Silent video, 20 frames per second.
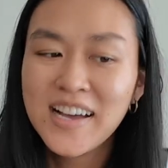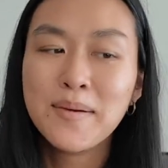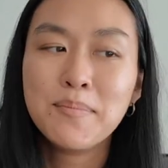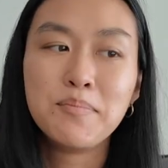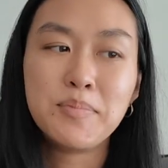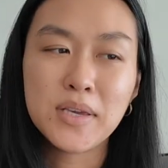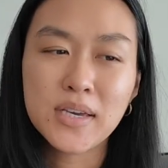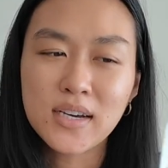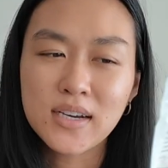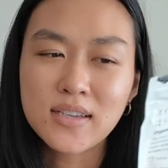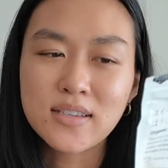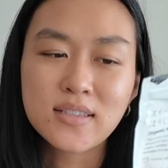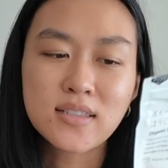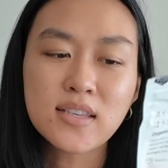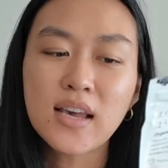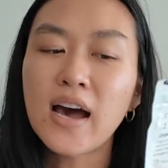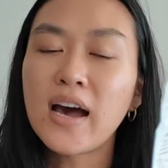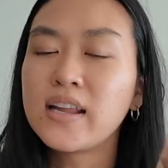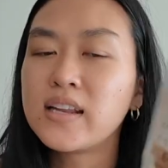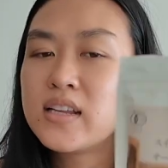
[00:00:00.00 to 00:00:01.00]
because
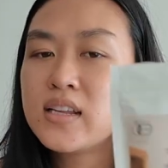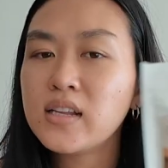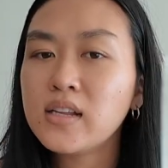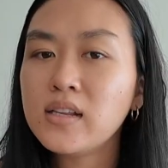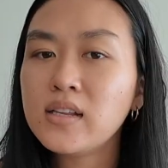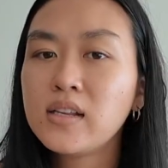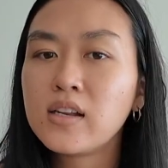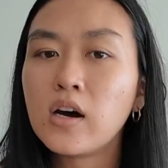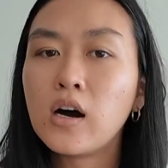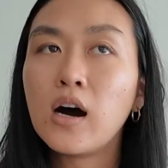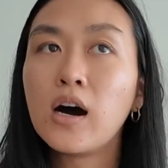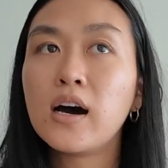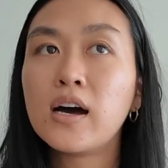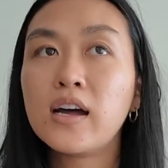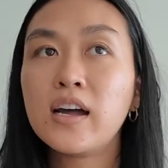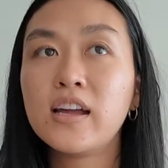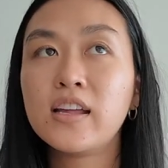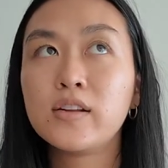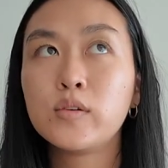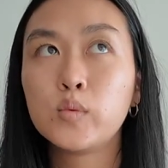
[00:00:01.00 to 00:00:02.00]
I did
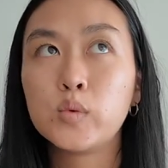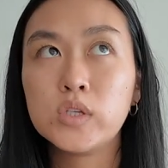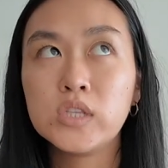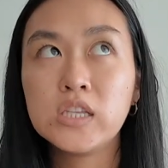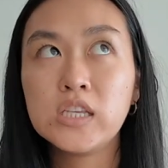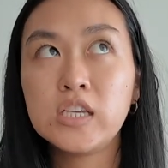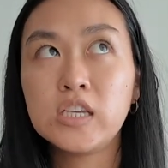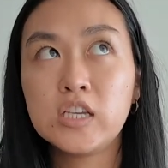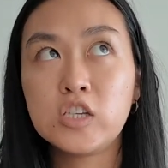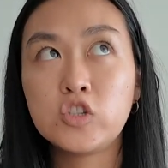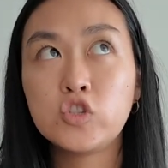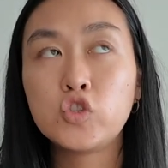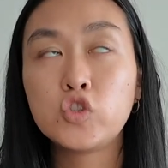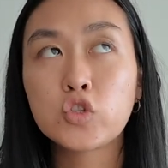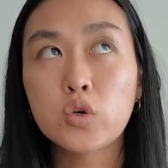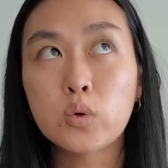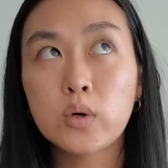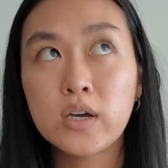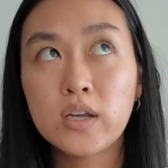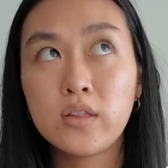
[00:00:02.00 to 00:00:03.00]
not really
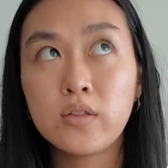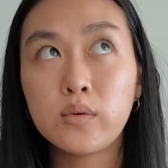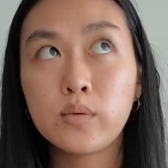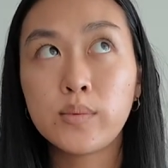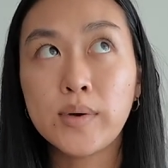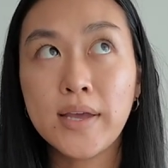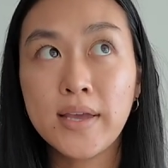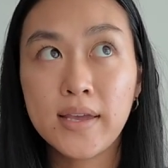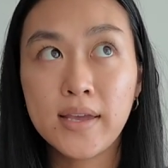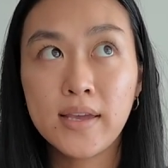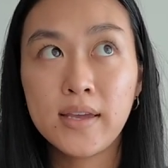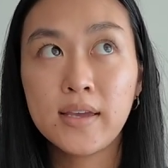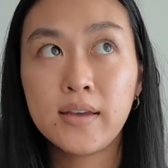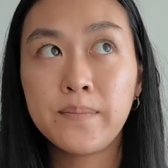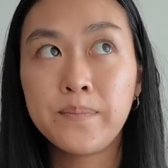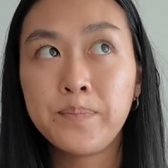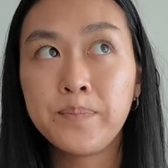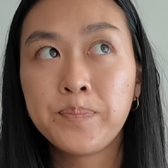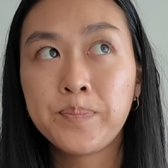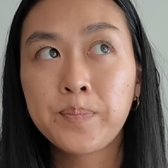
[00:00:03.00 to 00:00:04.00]
enjoy the way
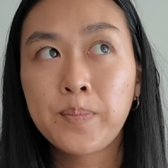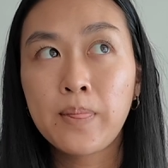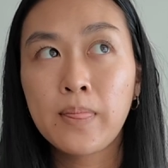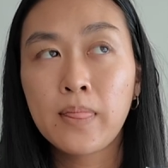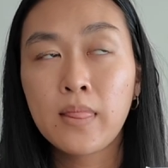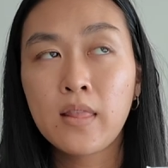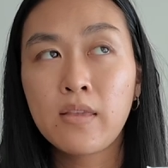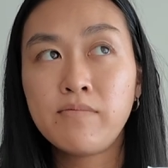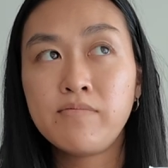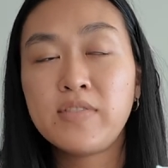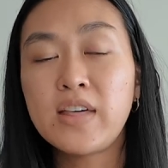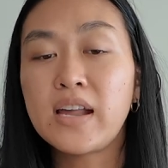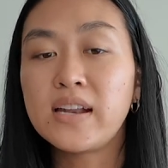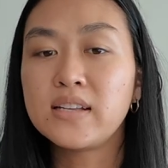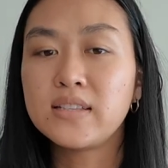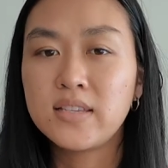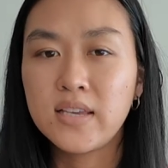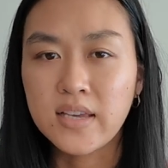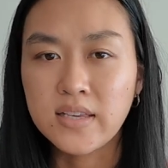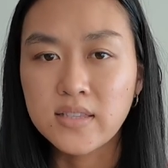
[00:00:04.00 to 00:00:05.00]
that it
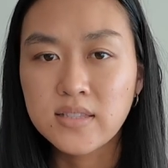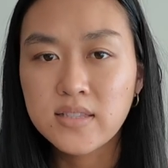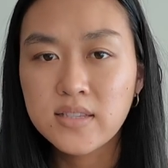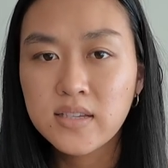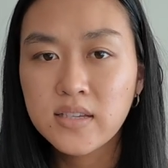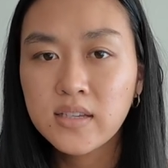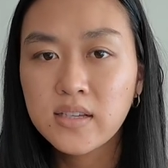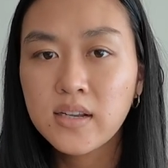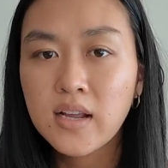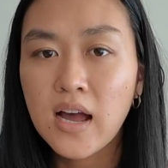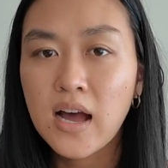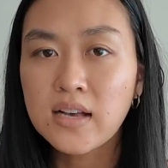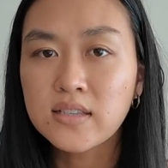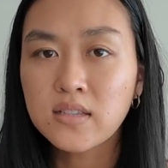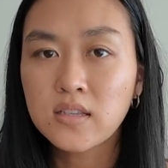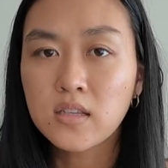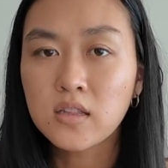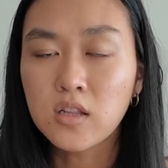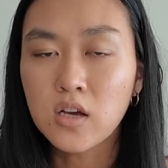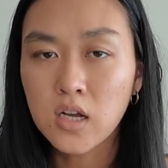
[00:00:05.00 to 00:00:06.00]
tasted as
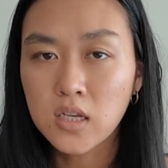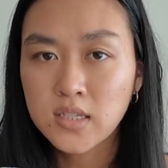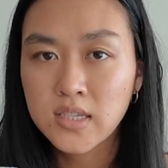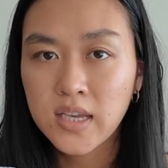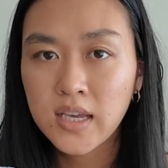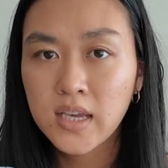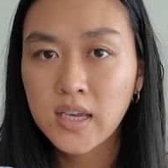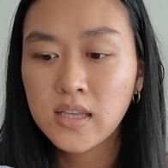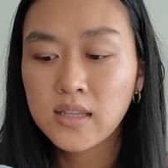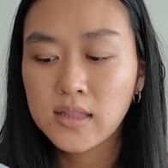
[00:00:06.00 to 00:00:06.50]
a latte.